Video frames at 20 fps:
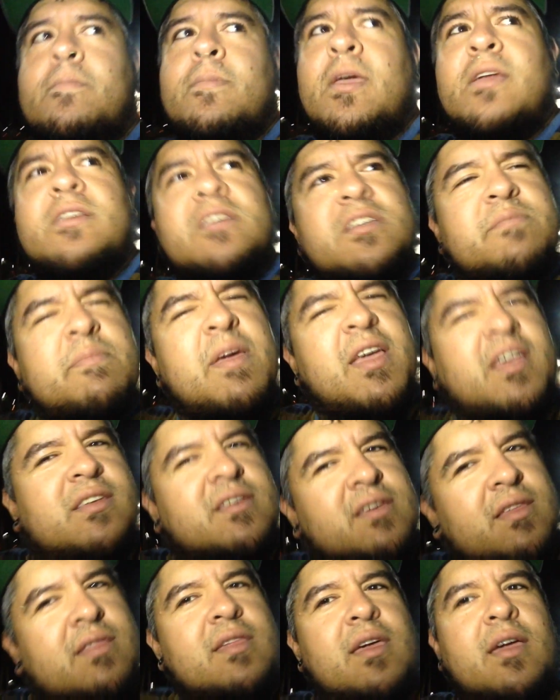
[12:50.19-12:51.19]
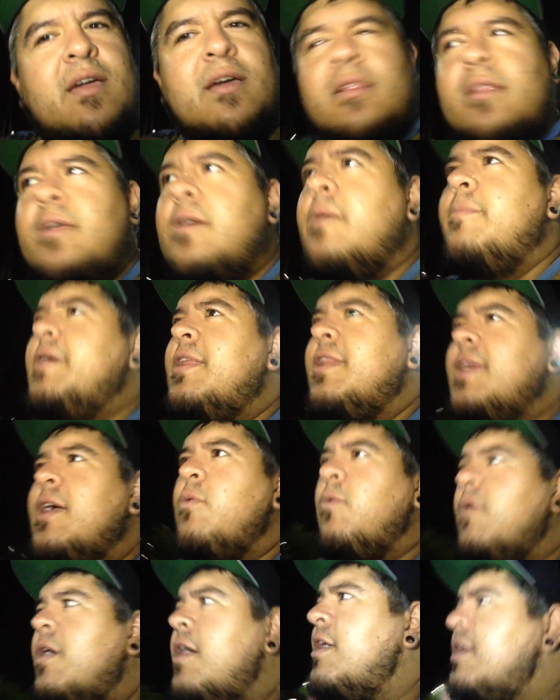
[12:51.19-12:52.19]
it just makes you think a little bit
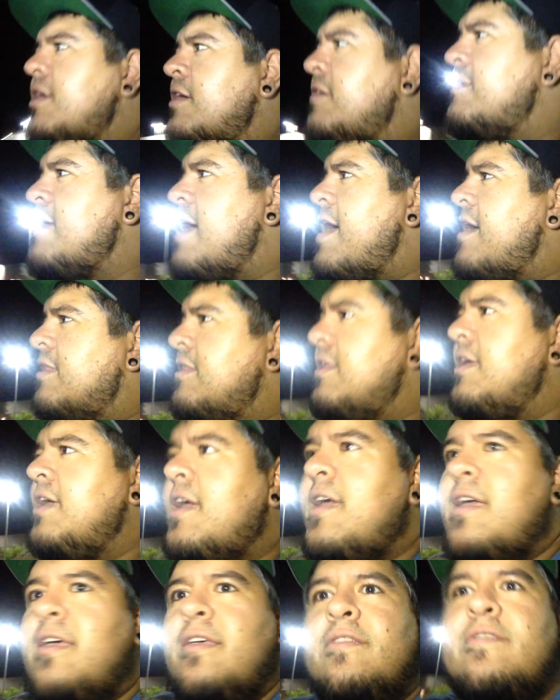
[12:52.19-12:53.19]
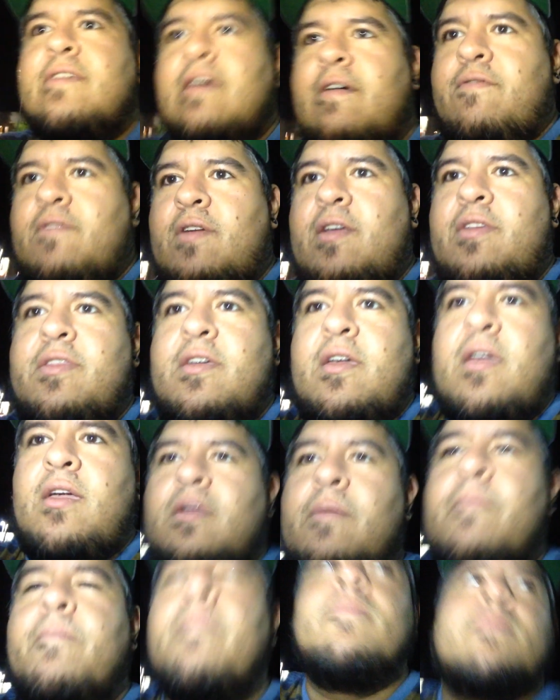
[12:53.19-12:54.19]
like, what exactly is everything?